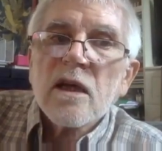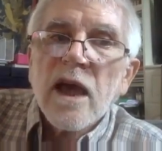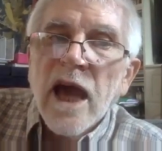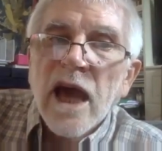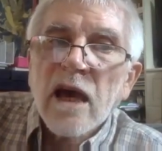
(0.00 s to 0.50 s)

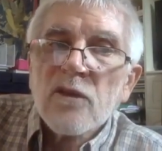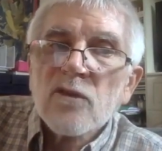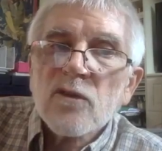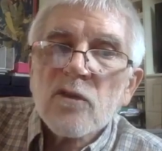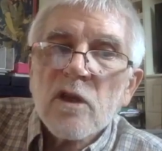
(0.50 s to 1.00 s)

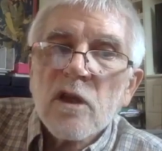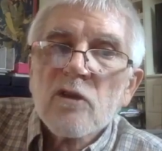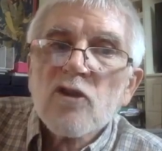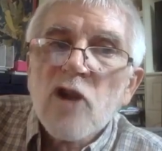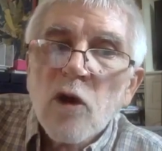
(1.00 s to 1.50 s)
has
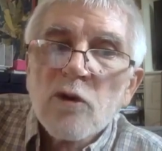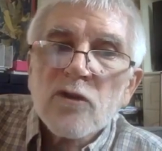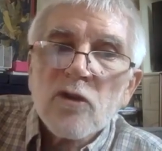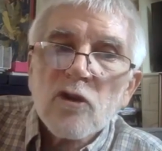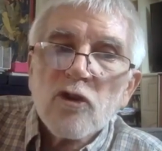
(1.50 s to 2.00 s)
no
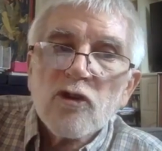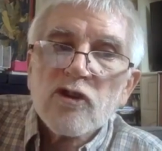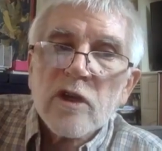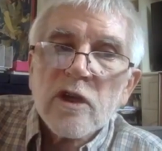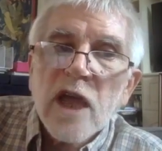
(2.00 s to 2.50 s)

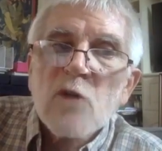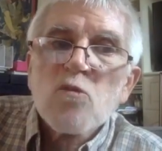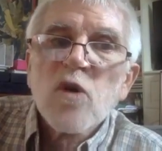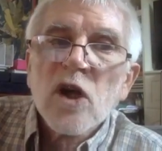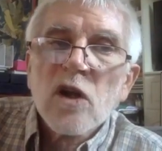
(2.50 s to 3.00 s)
solution
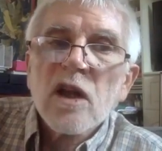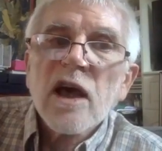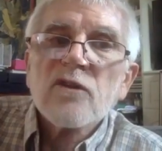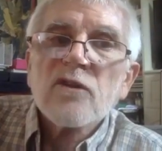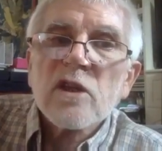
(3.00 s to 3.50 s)
and will,
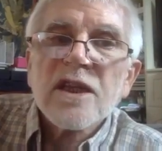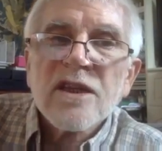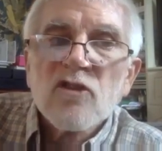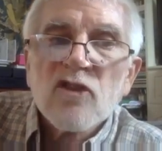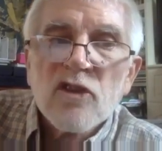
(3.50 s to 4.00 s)
as it
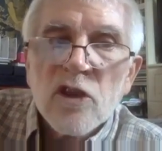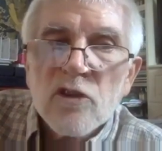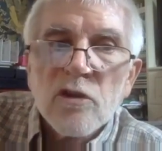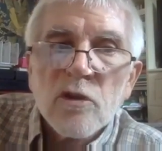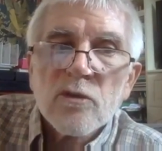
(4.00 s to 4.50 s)

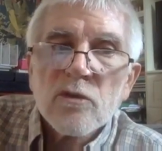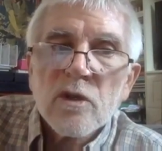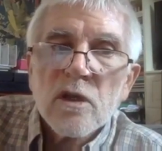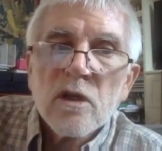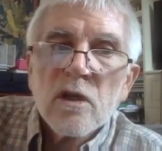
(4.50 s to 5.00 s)
continues,
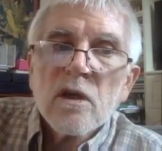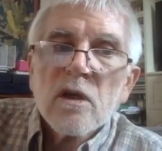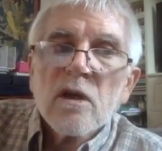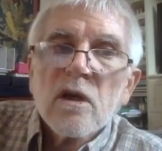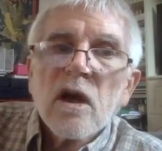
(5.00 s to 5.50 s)

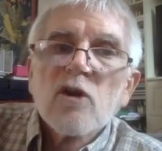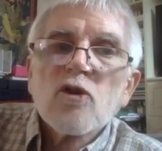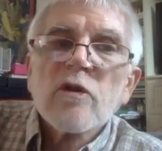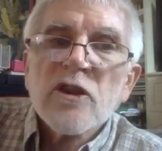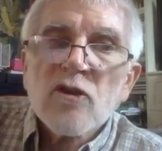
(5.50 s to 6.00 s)

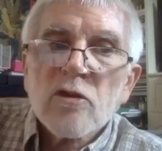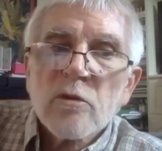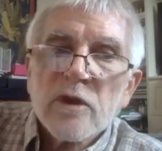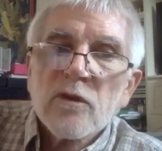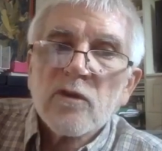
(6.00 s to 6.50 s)
accrete
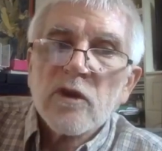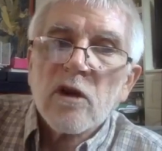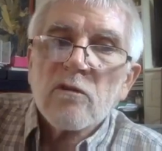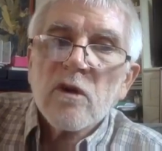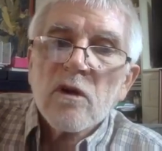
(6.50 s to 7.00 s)
to
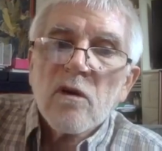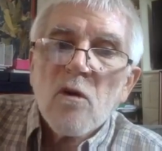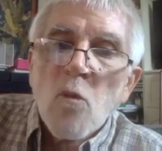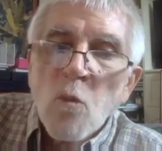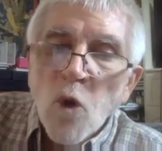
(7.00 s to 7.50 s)
itself
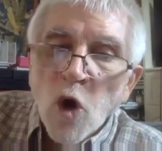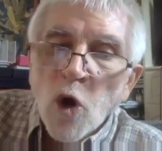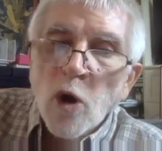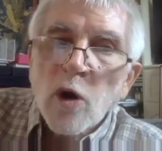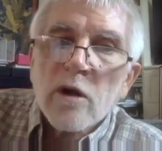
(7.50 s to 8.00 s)

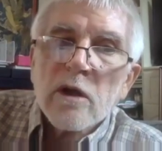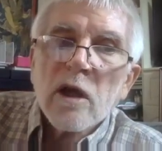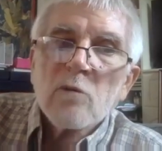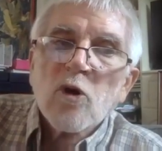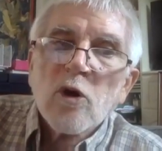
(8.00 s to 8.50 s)
more
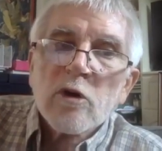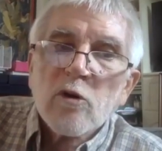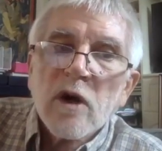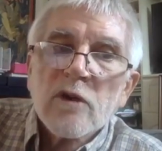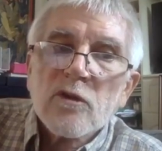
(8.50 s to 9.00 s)
and more
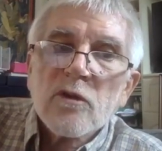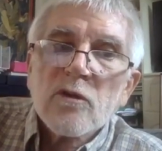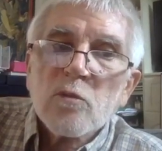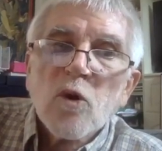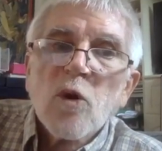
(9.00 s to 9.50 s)

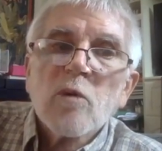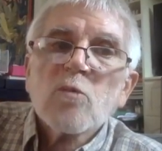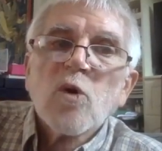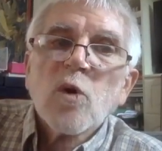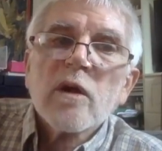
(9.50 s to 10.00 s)
crisis, more and
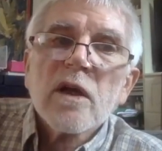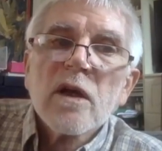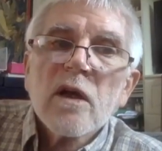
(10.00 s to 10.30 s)
more